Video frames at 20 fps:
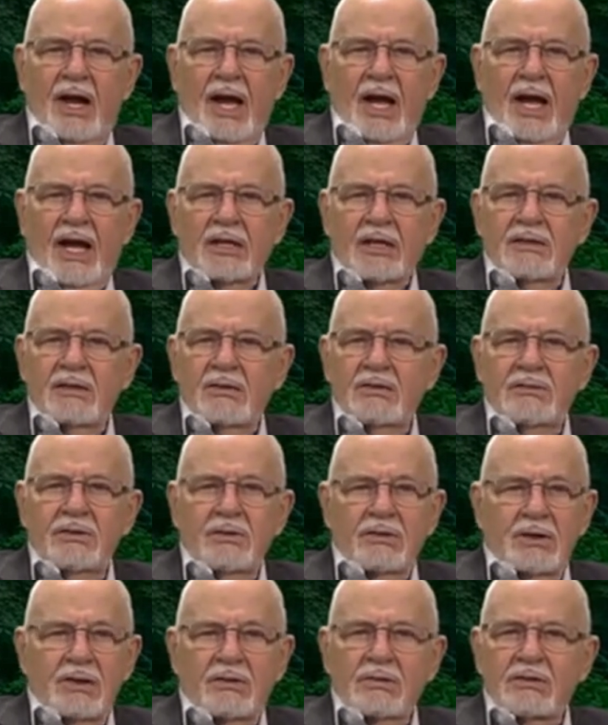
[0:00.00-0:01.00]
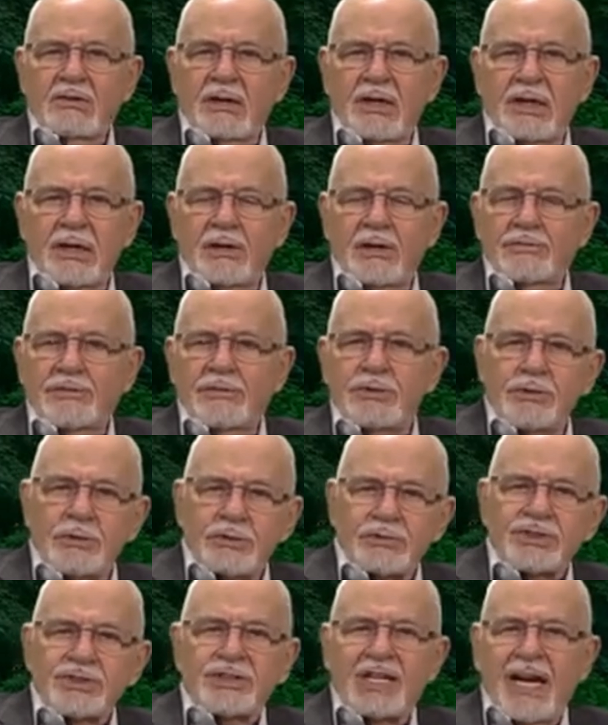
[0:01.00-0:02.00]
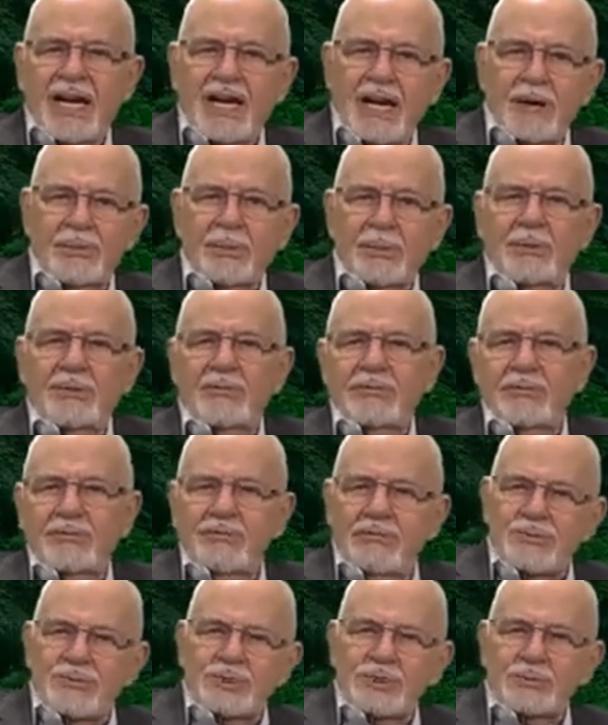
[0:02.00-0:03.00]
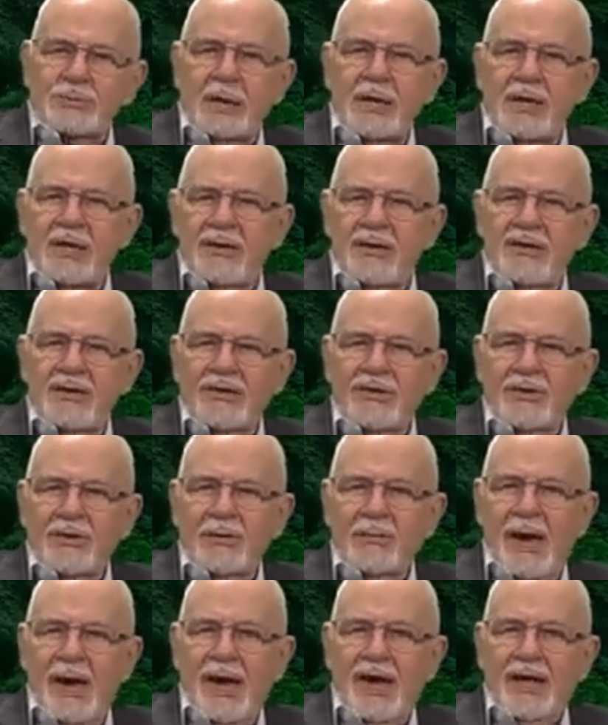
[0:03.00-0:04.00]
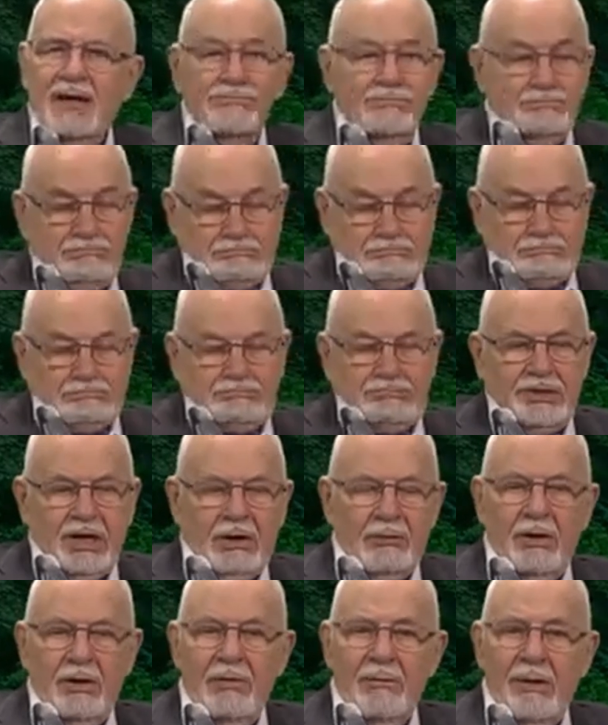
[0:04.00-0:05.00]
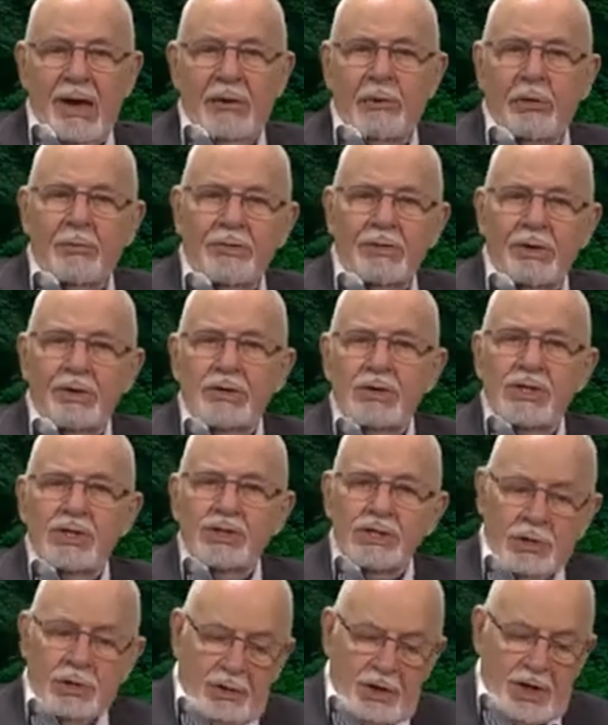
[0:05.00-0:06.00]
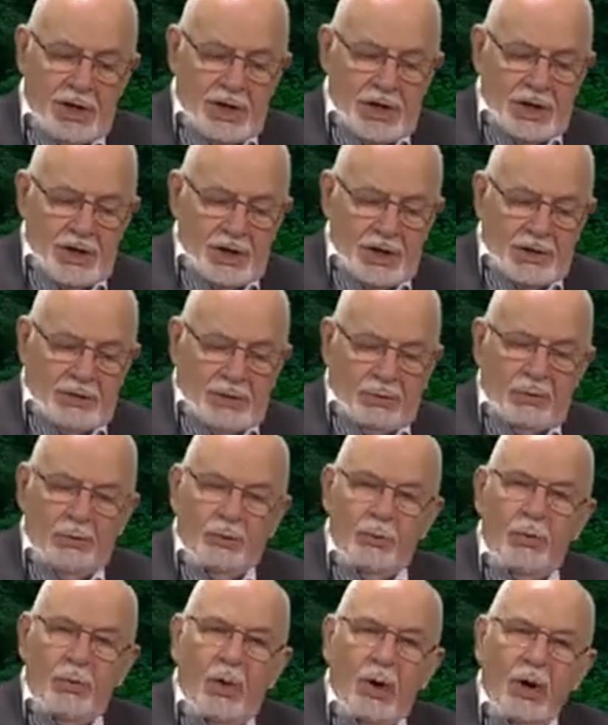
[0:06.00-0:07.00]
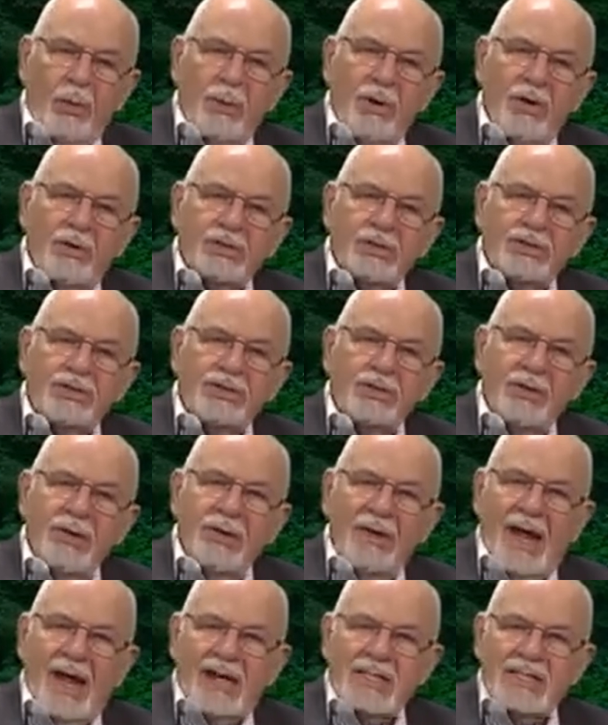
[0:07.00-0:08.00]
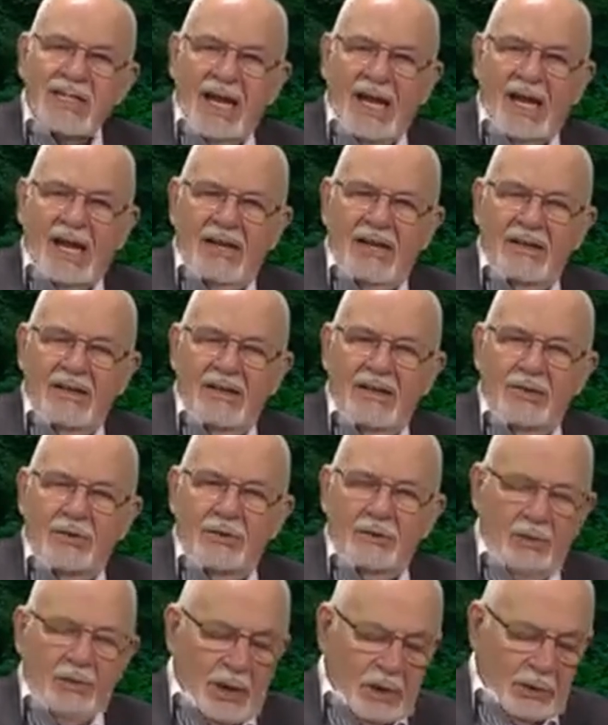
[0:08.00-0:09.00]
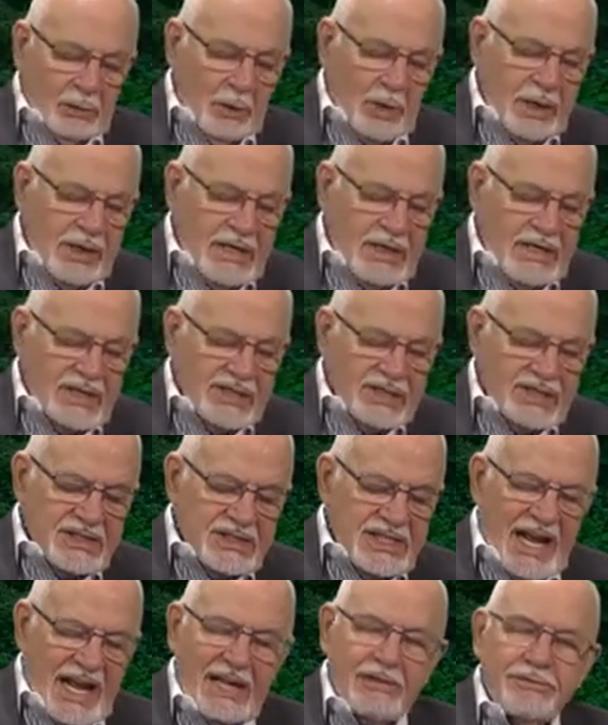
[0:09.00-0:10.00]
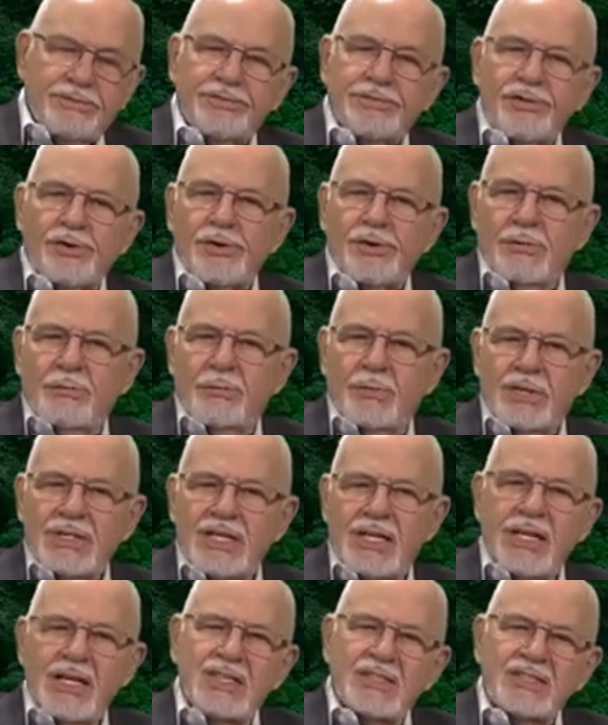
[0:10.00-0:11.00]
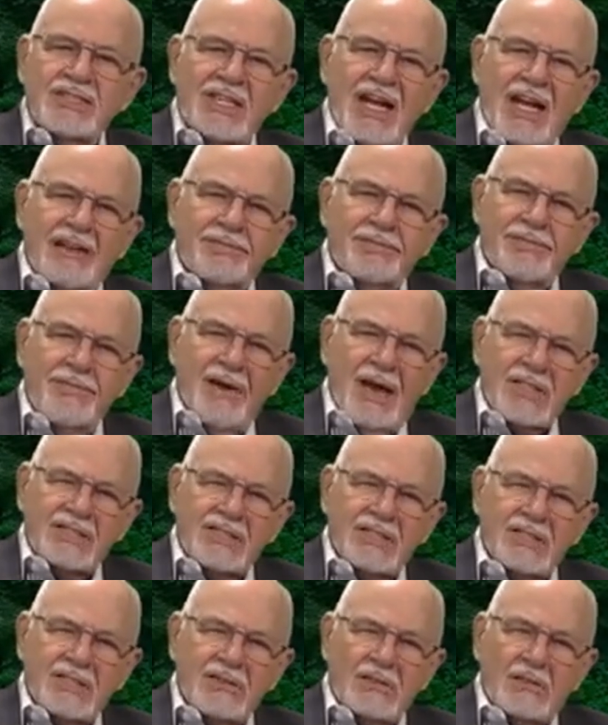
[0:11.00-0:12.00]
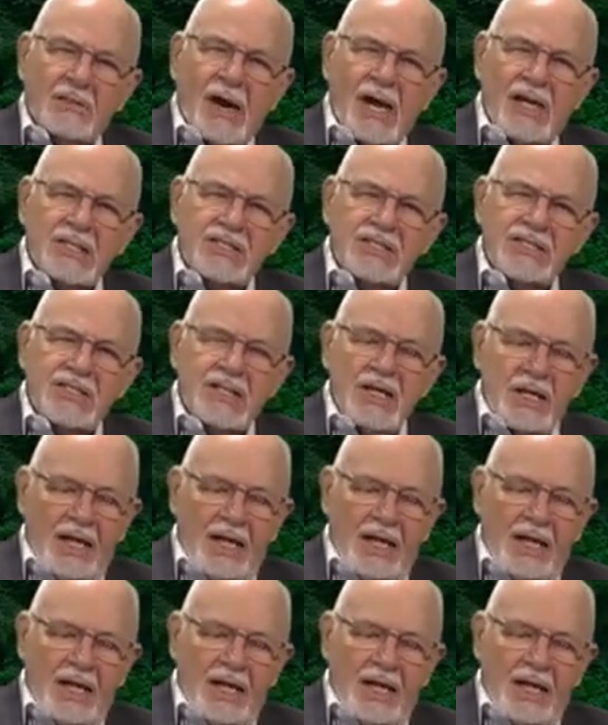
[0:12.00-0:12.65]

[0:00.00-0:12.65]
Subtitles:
And, you know, if you don't stand up and speak your mind, they'll run right over you. So what are we going to do in that day? Well, we need to stand firm. We need to stand fast in Christ.